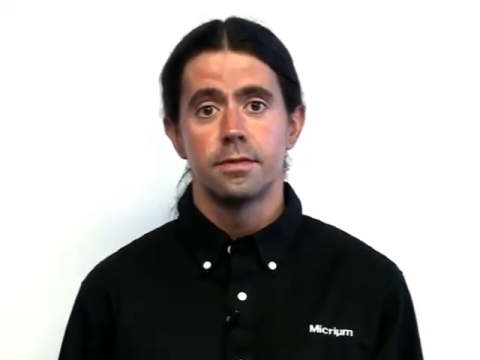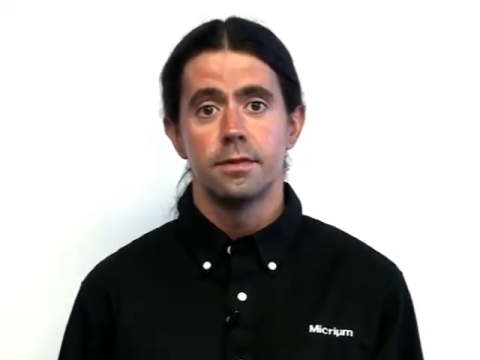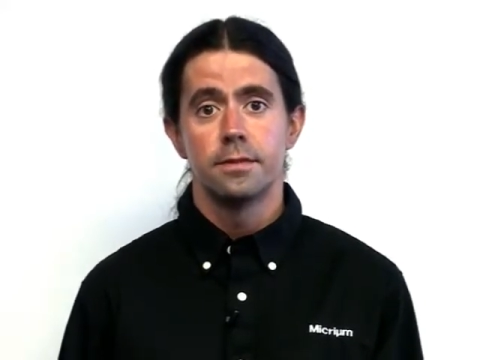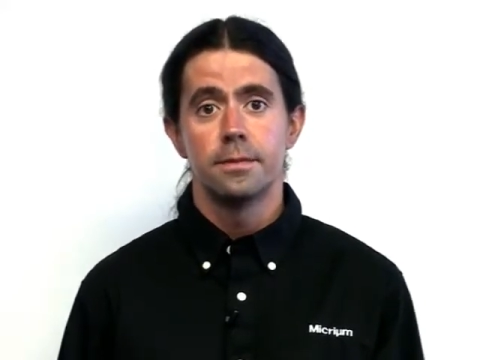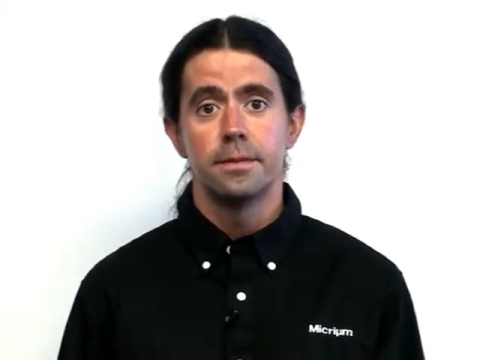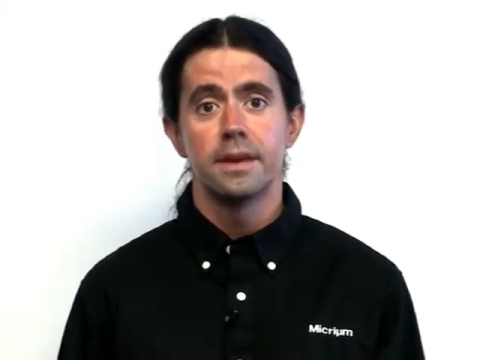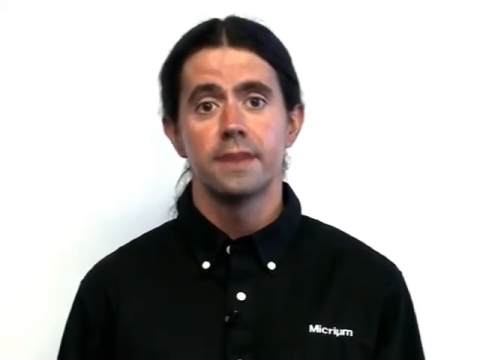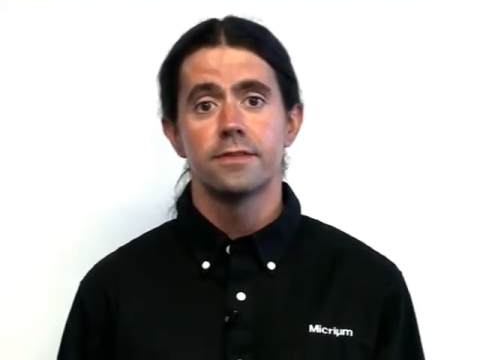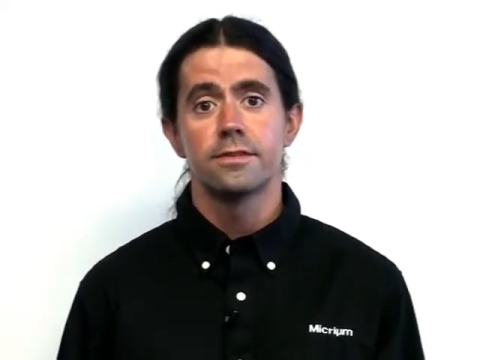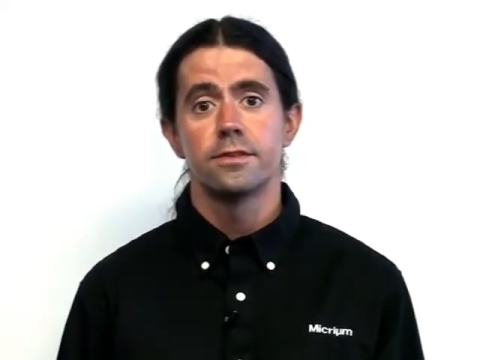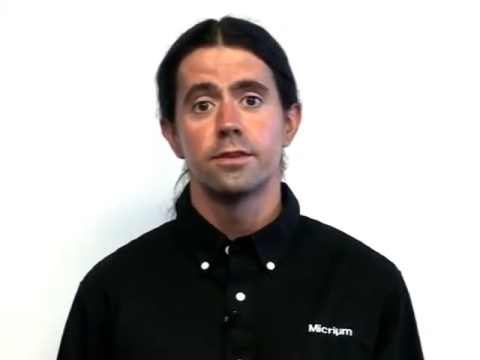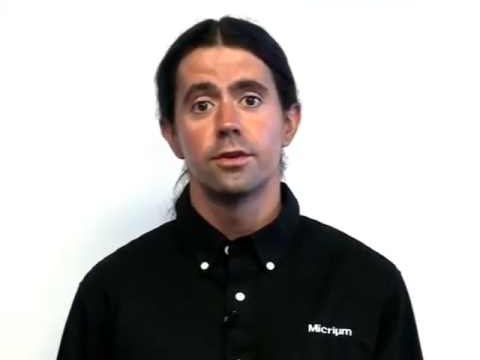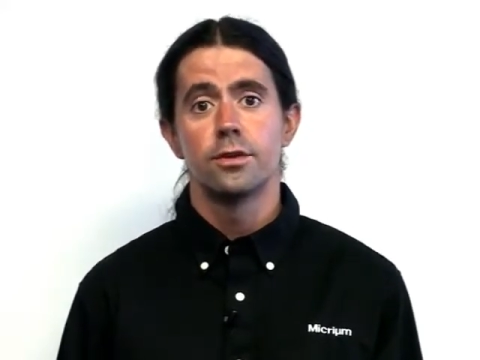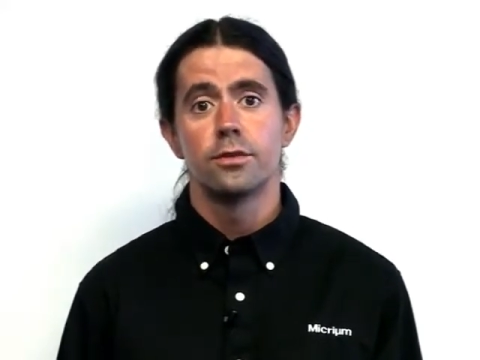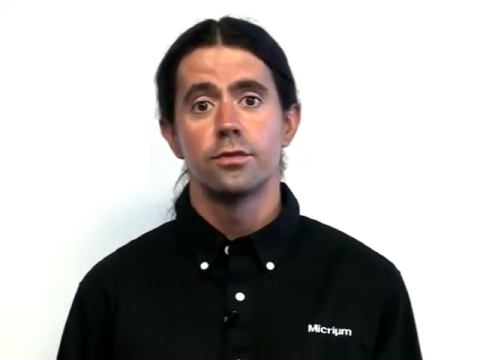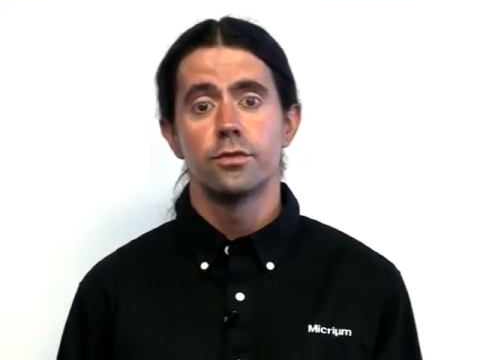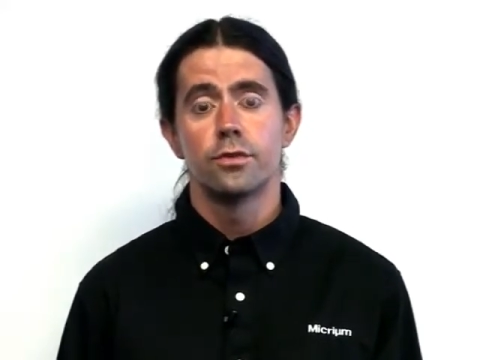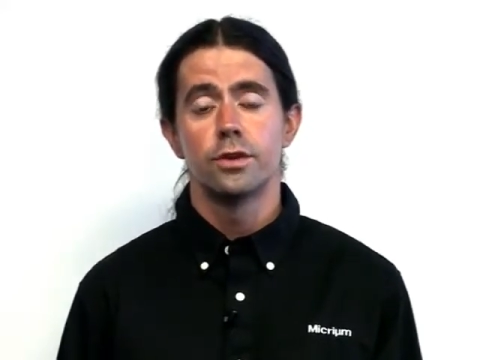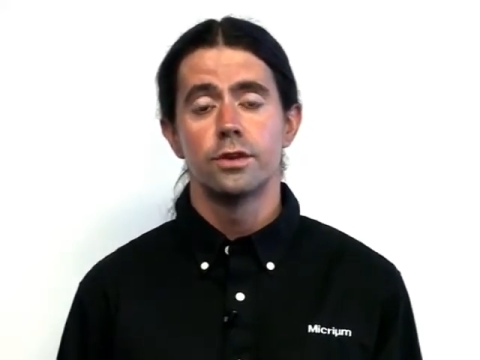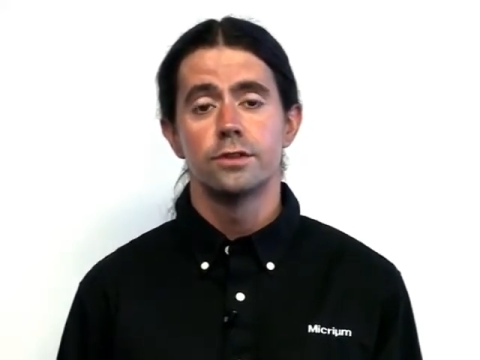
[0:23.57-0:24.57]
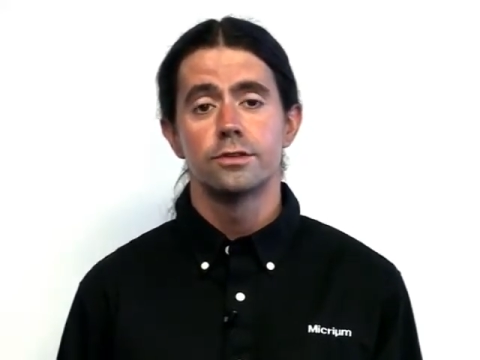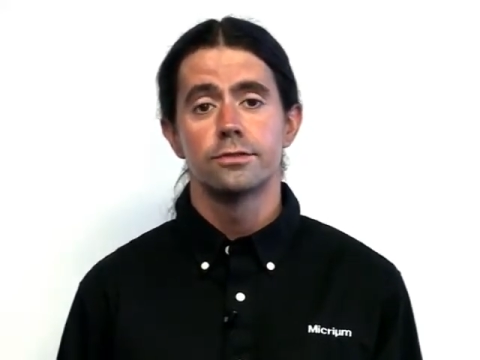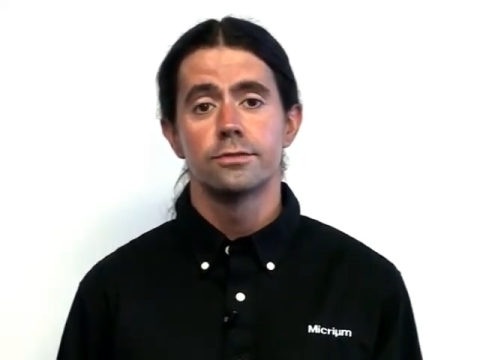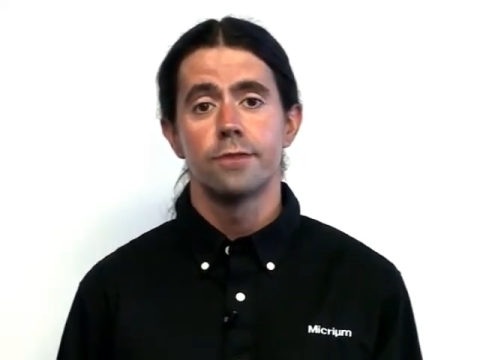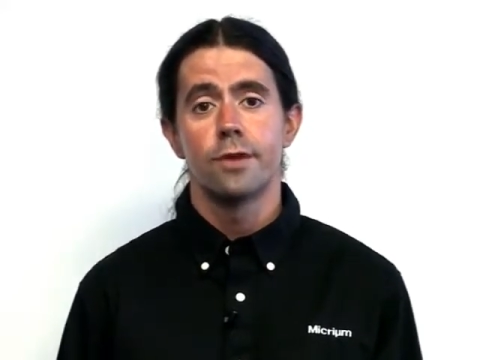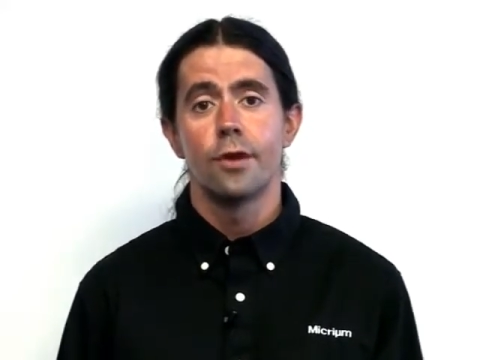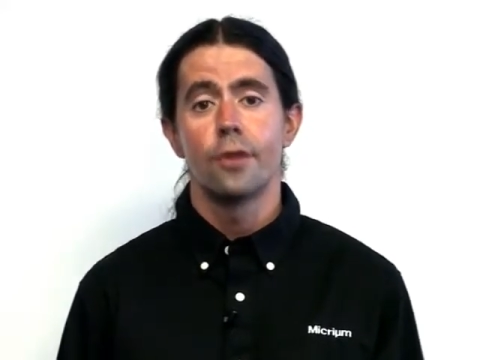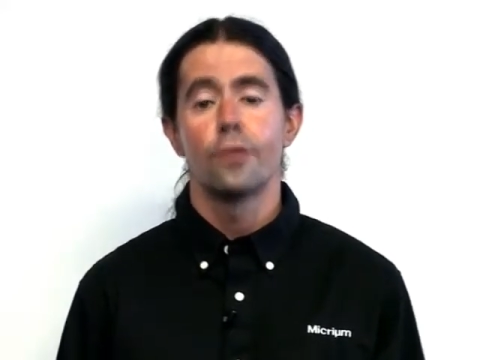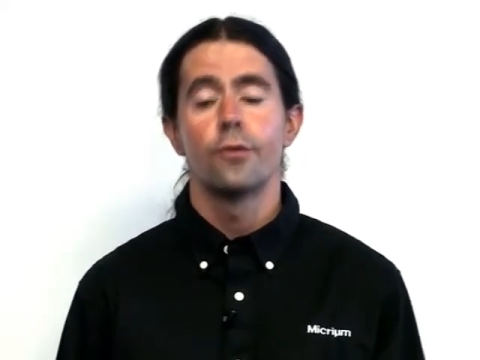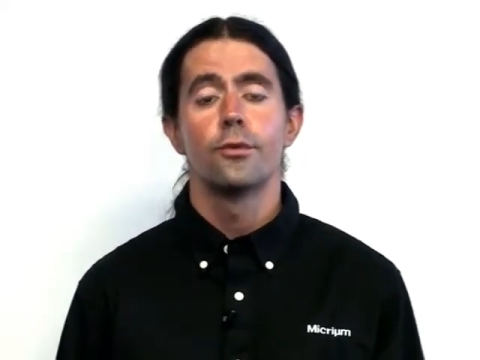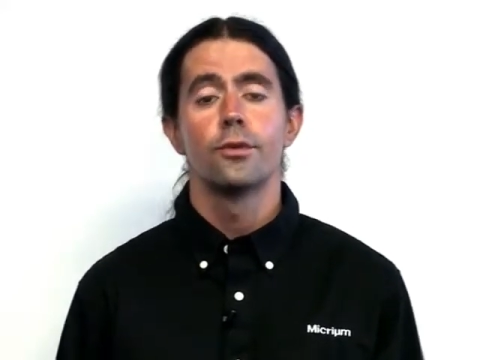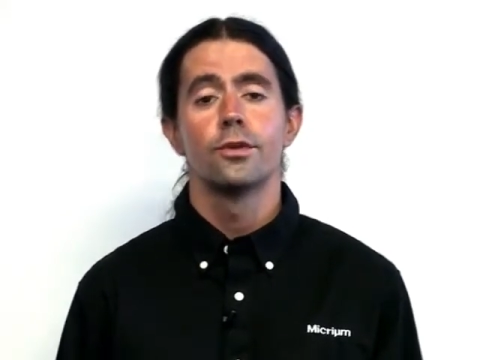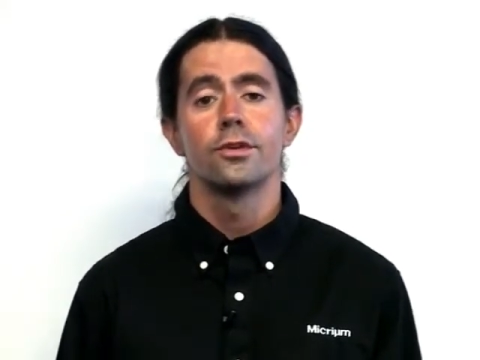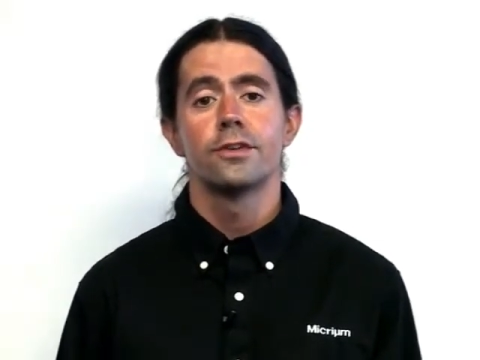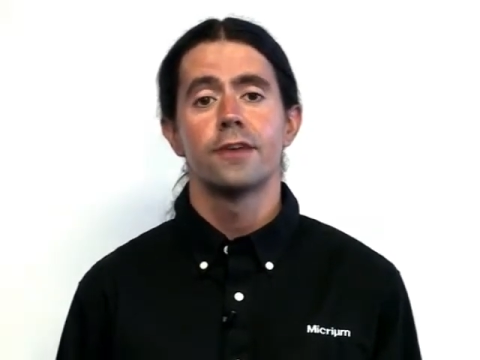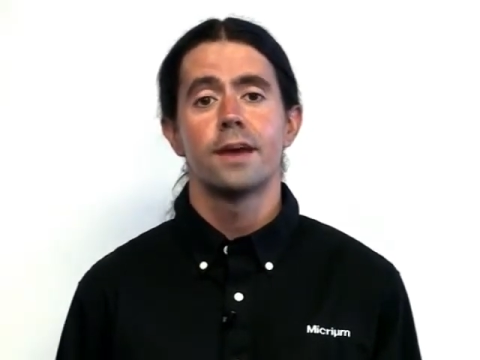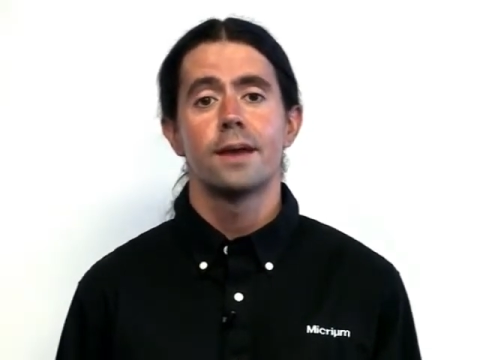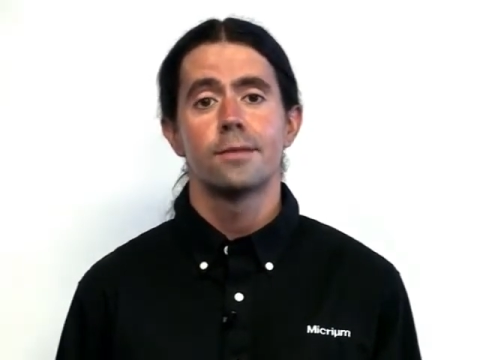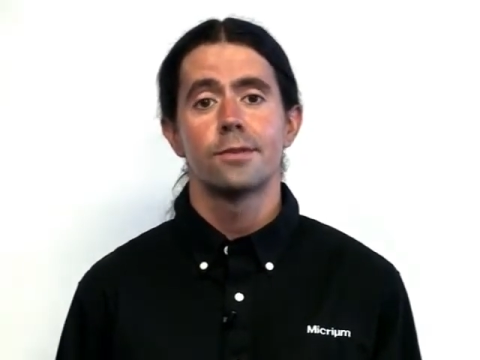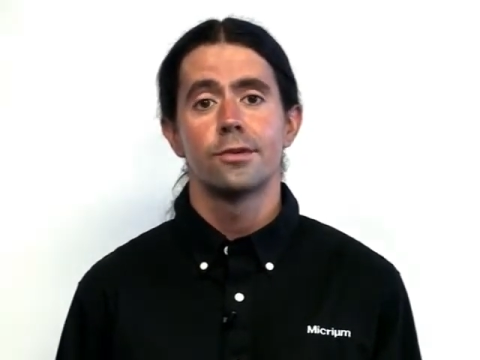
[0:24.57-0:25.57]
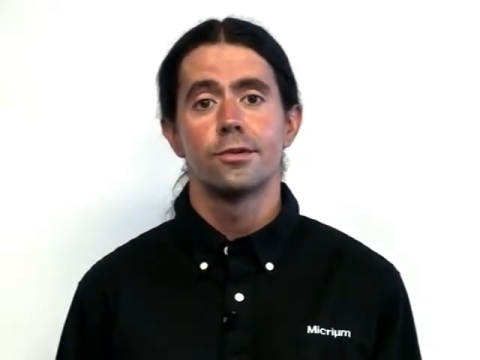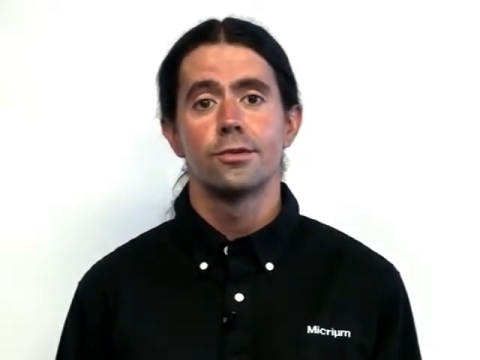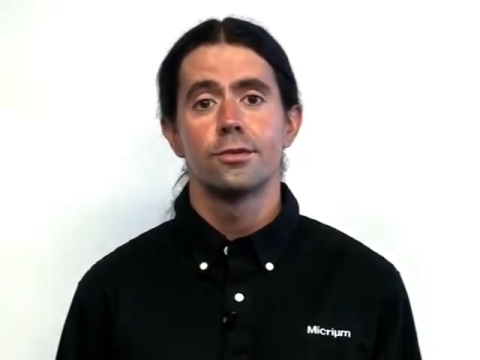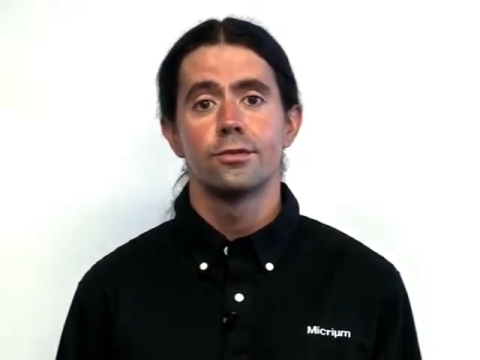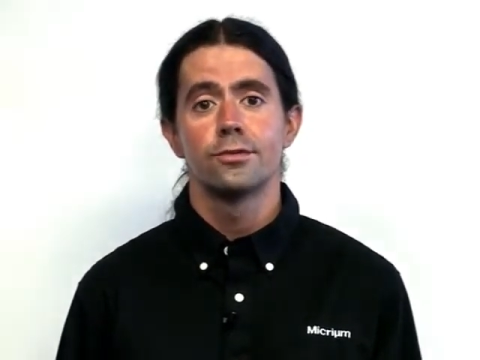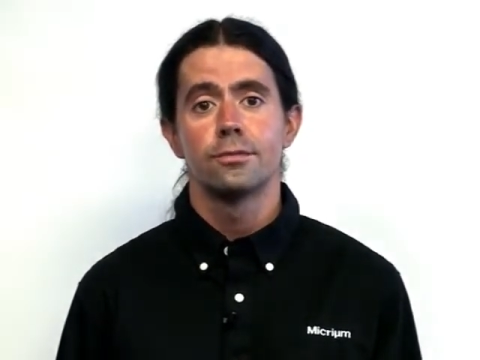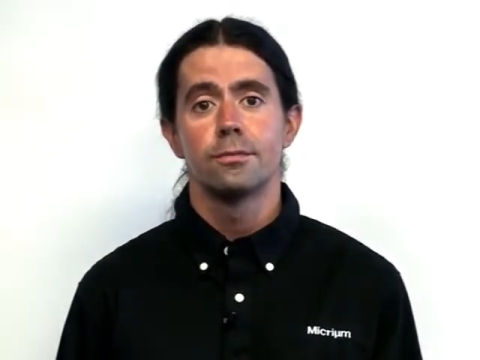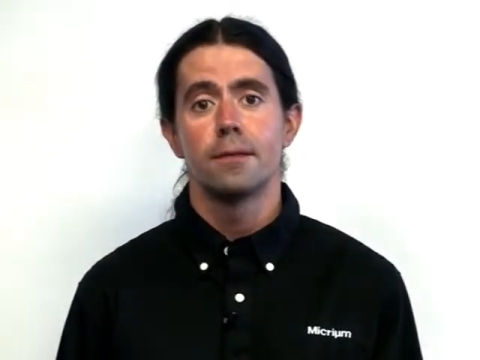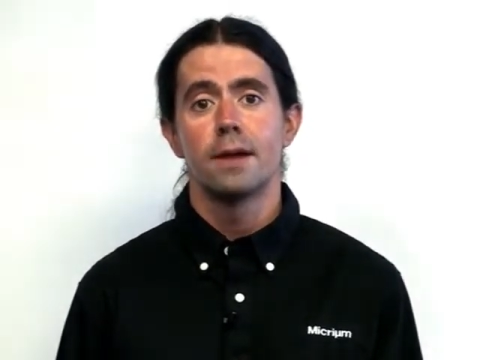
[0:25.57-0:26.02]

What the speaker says: the best known of which are the real-time kernels